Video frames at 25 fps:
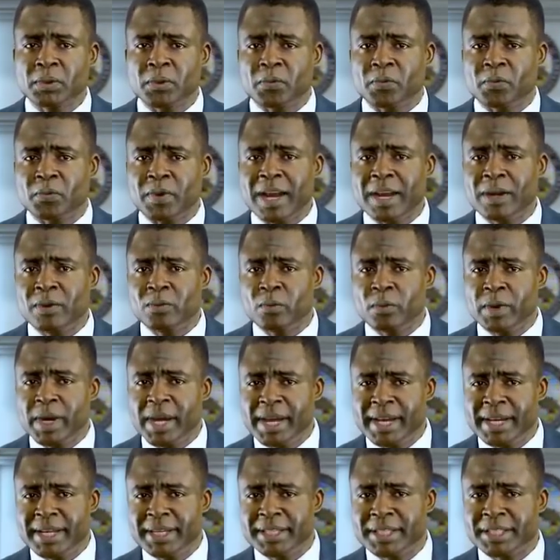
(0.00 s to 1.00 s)
to find
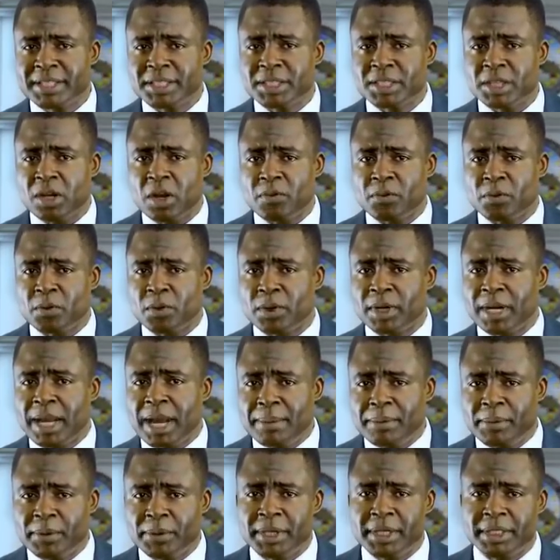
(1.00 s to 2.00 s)
ways of
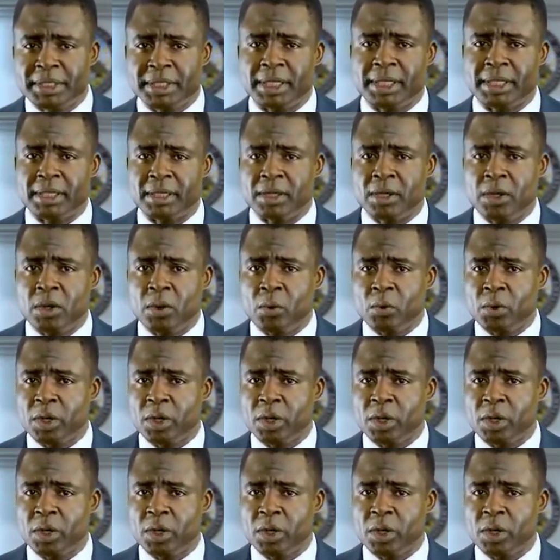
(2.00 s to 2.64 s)
collaborating